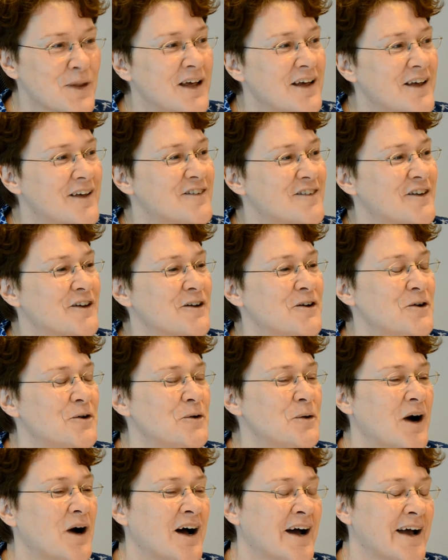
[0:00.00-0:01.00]

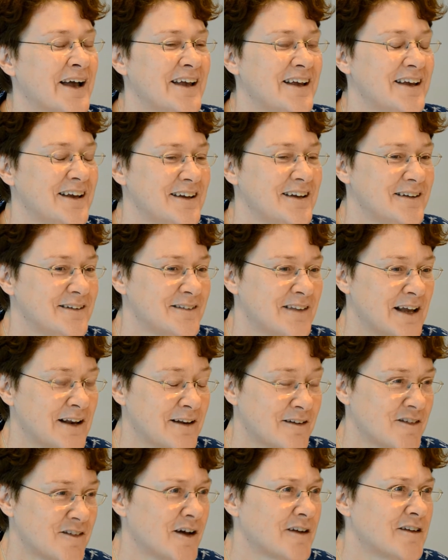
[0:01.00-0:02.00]
So I then
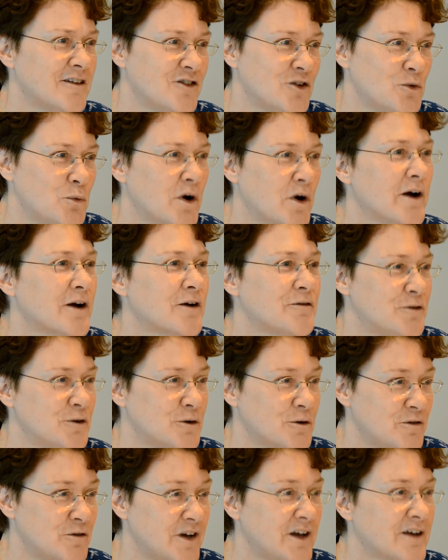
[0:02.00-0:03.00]
started to work
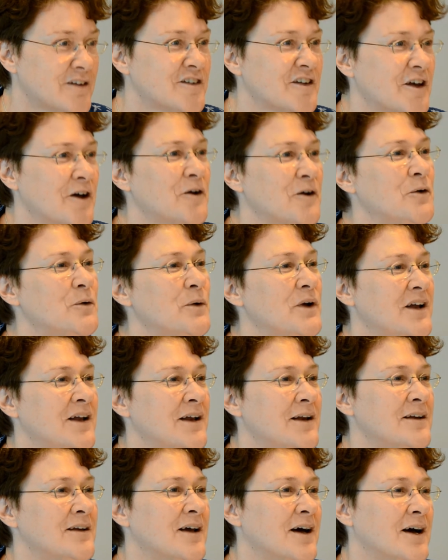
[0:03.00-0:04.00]
for VSO
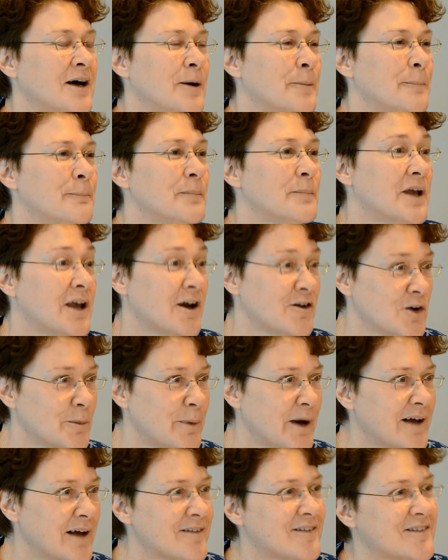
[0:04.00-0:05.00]
in
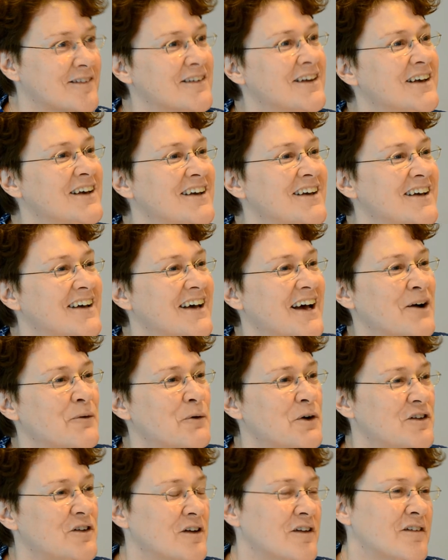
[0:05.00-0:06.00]
Kiribati,
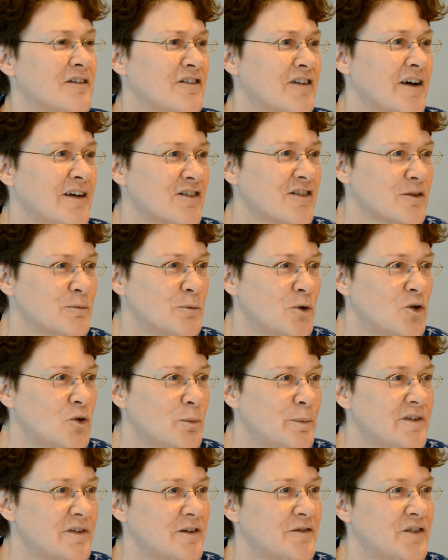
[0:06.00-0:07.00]
which is a very small
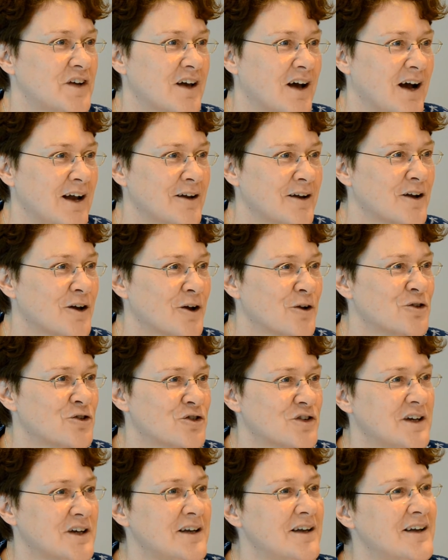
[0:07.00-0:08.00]
Pacific Island
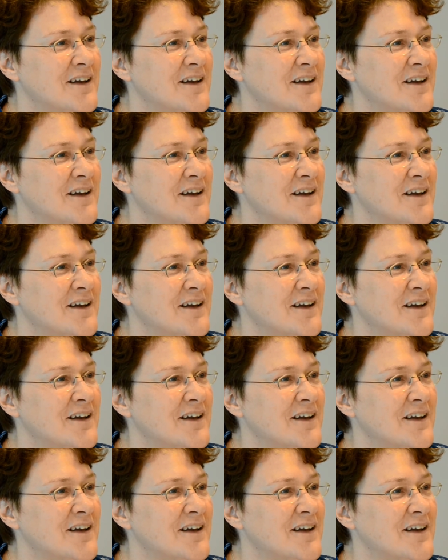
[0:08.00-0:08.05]
country,